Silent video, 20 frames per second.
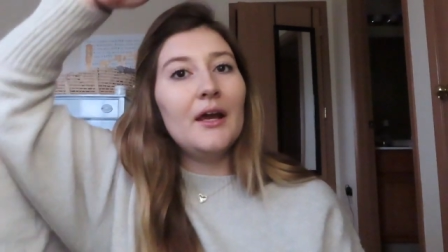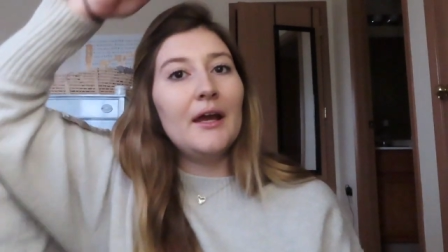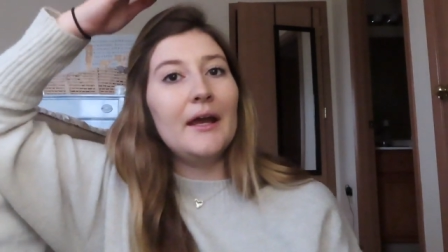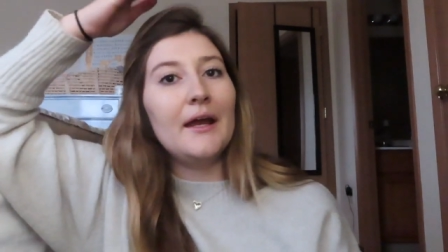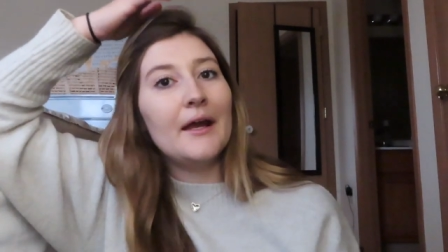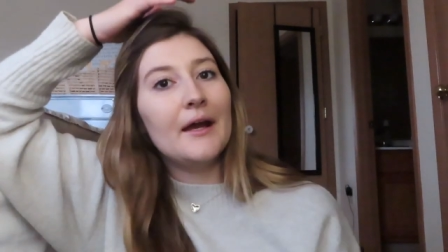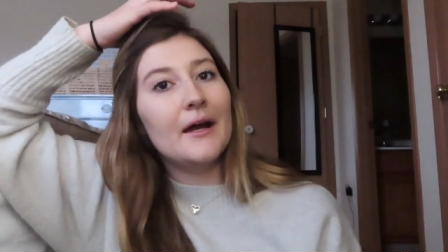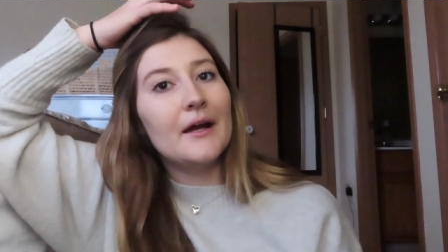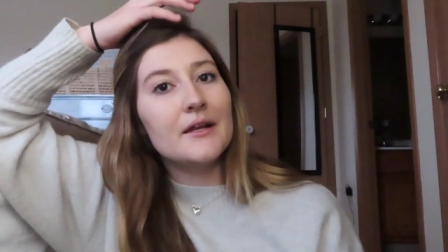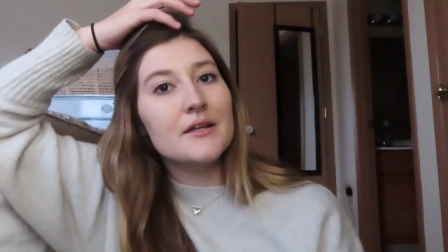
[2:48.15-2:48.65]

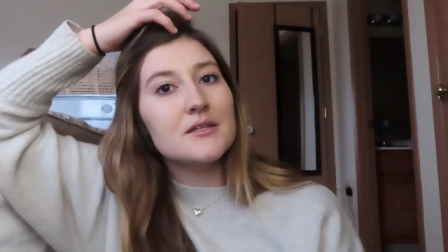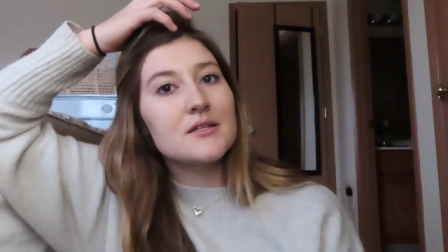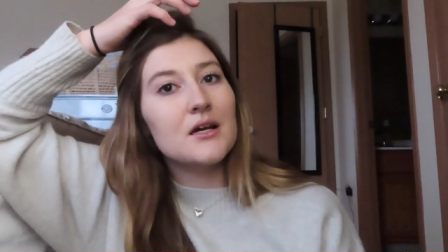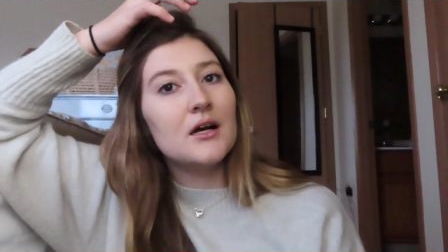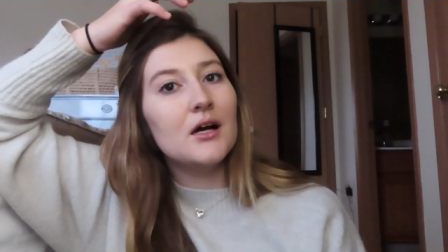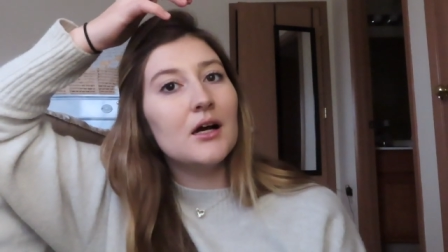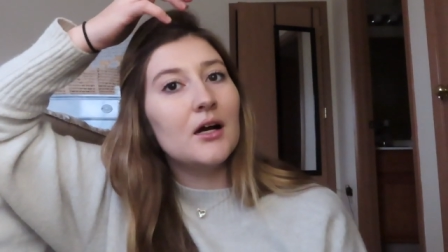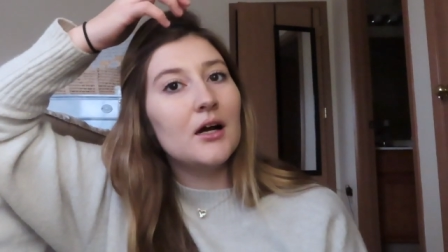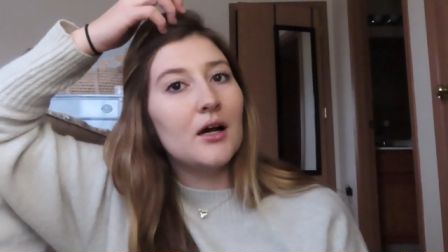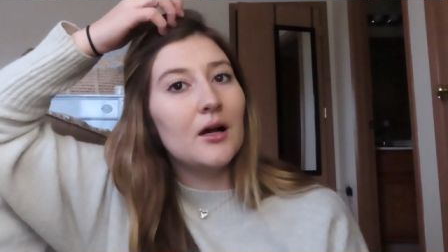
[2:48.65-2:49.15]
and
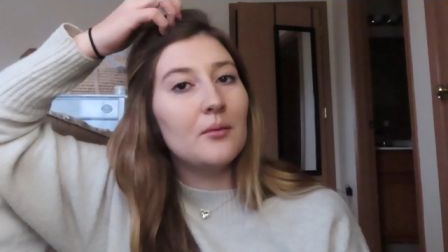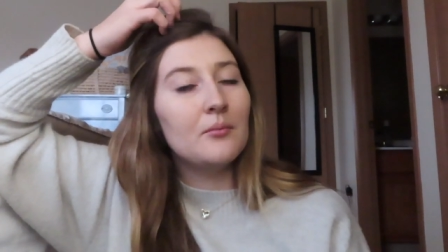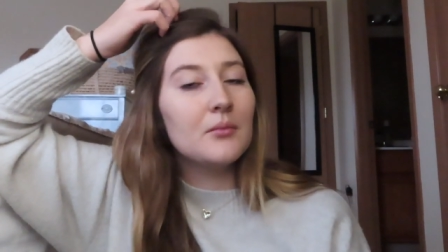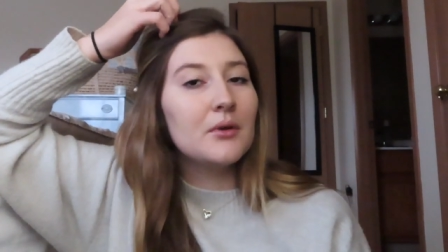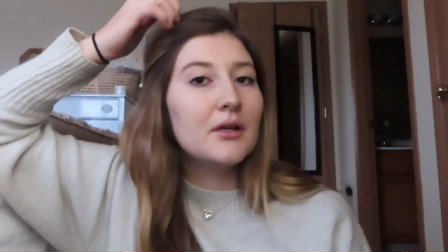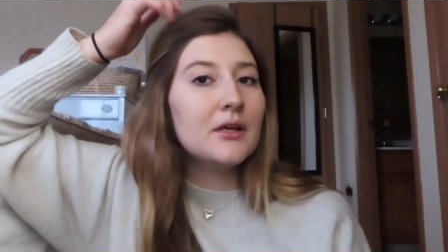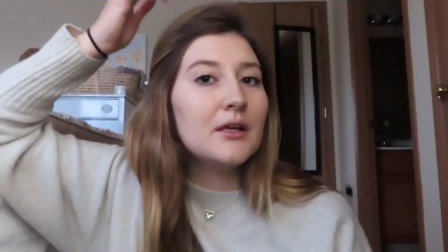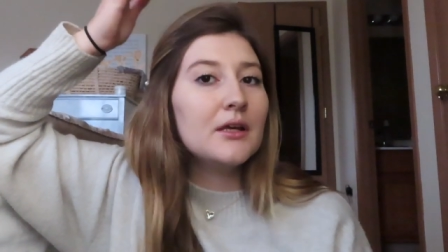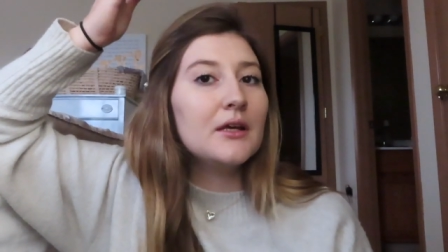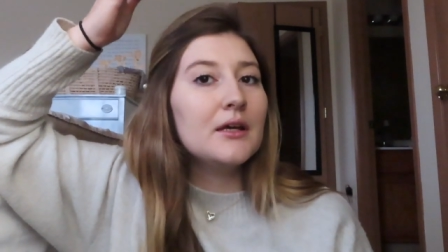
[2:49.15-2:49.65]

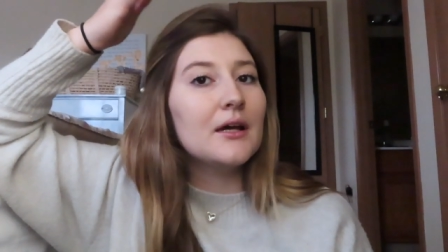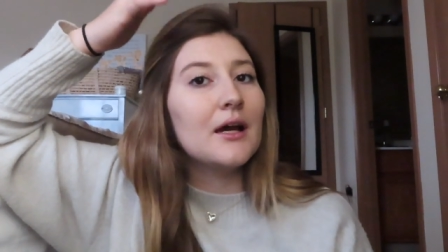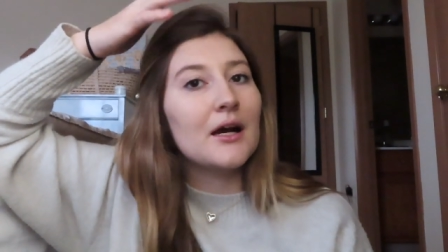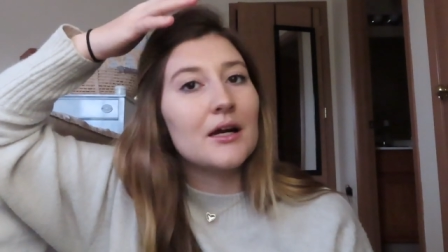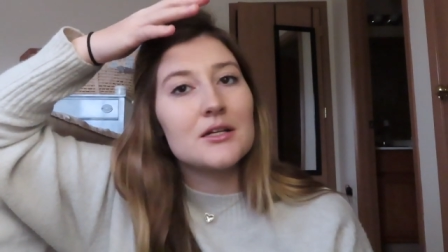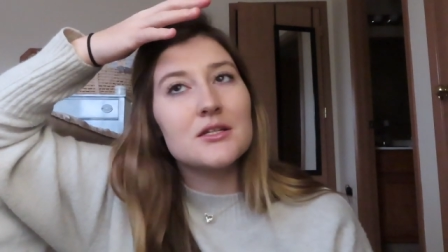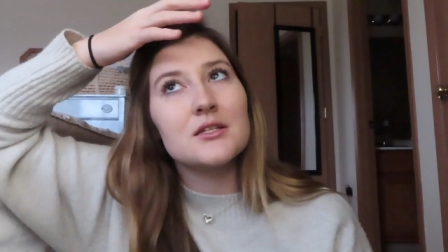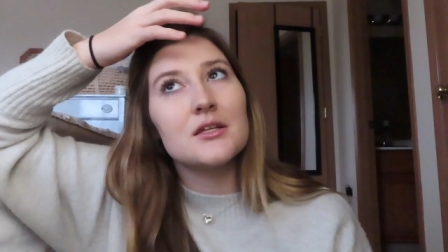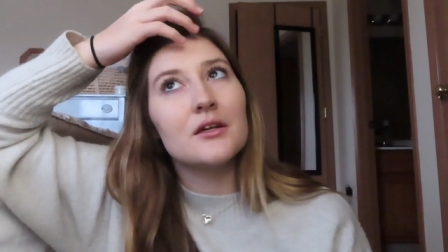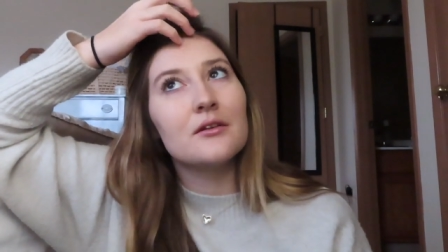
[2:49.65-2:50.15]
um, he
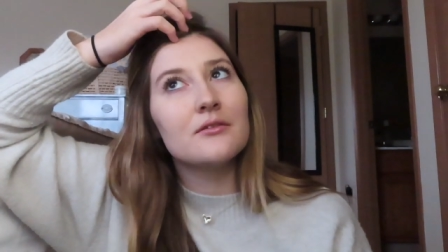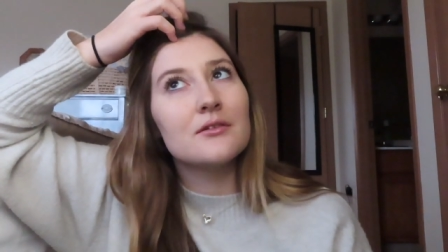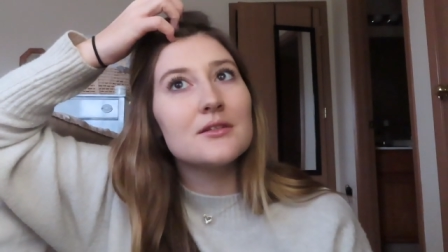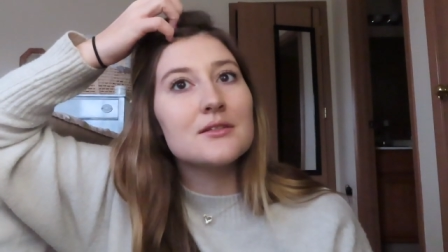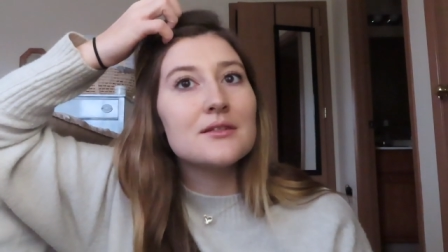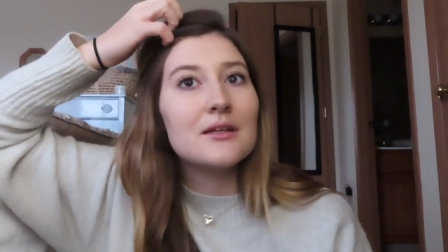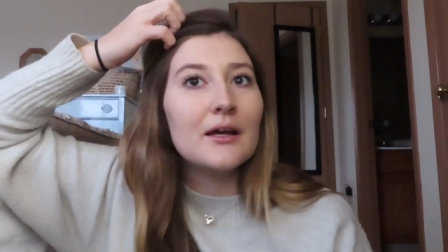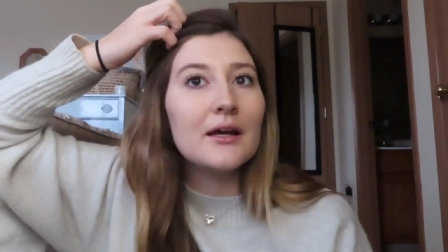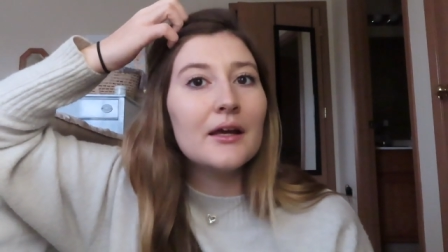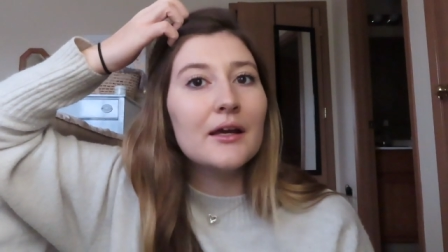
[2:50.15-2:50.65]
actually
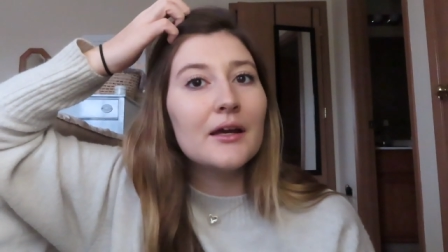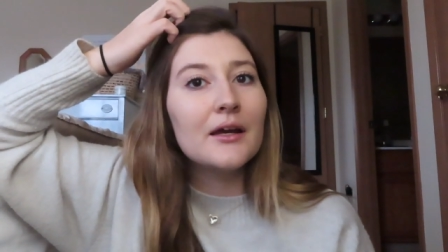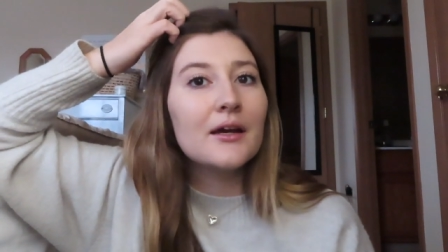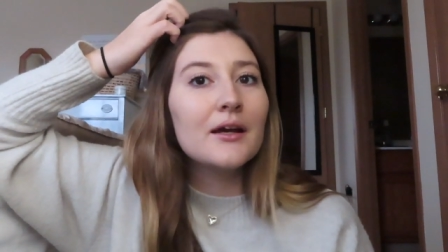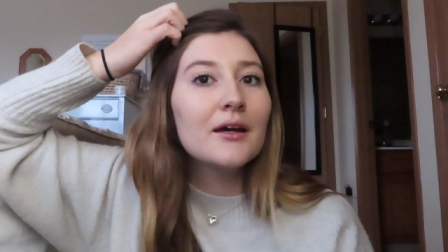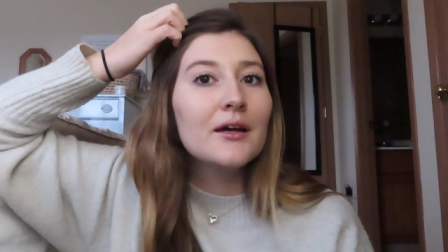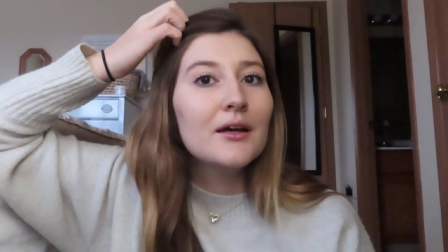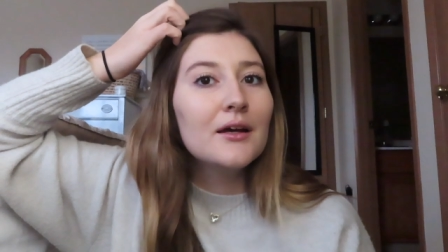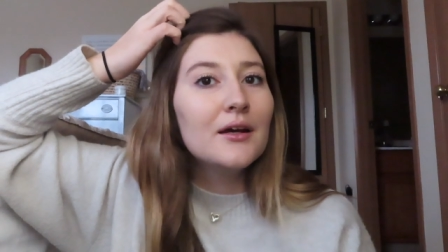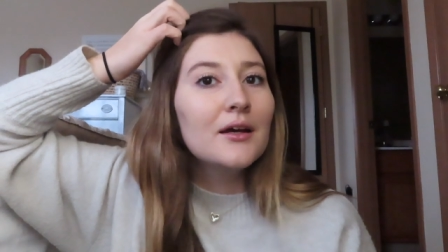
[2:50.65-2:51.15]
was like